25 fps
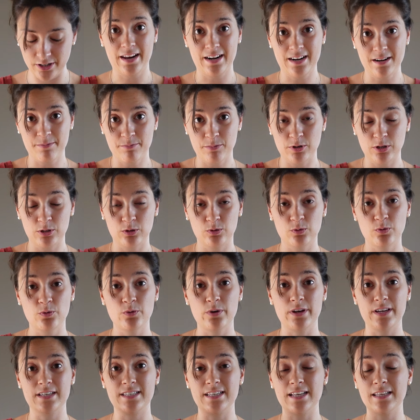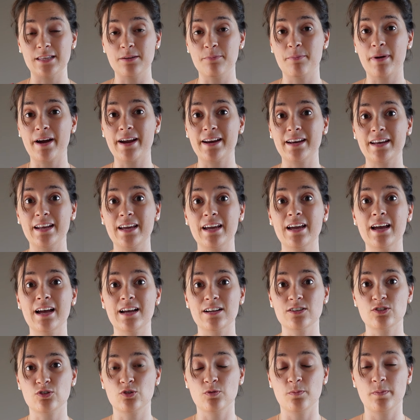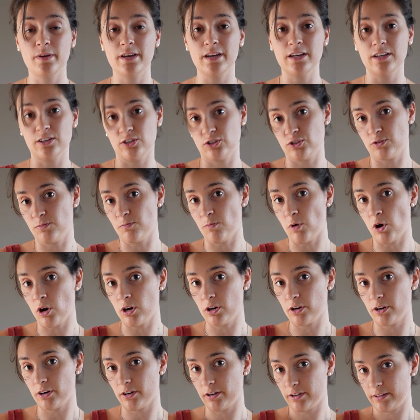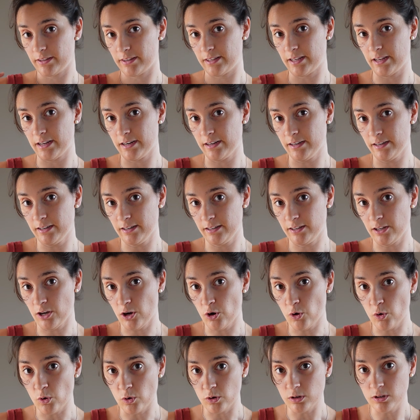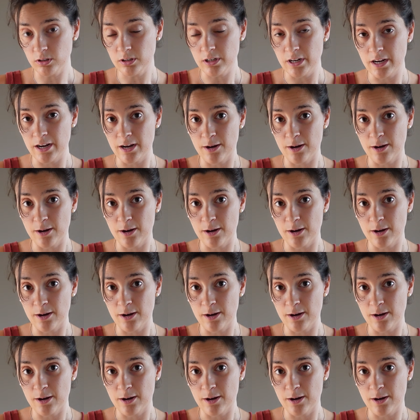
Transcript: And number 2 is that the binding has to be smaller than the hole.